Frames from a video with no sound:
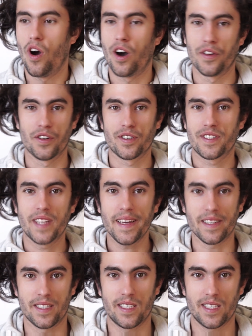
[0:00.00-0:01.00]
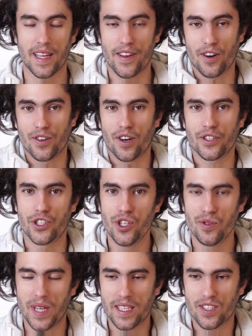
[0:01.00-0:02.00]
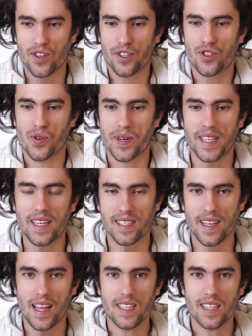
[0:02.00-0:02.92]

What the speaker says: Other things that are not you, that's not your identity.